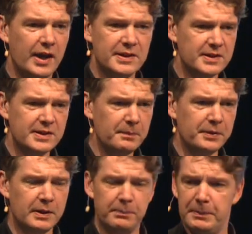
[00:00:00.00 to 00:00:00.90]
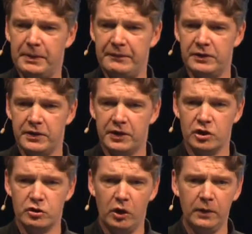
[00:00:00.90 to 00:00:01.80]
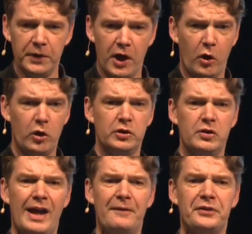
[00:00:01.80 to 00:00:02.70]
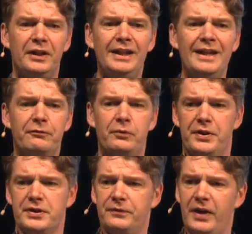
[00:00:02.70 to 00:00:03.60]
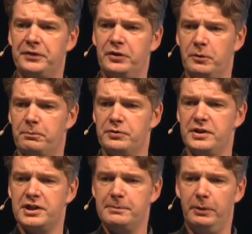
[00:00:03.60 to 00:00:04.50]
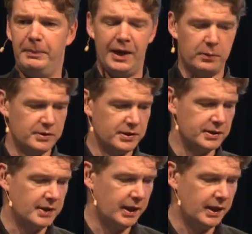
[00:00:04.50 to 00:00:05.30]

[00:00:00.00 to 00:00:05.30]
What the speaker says: Is it something that people have under their control? Or do you have to live with this fact that you're predictable backwards in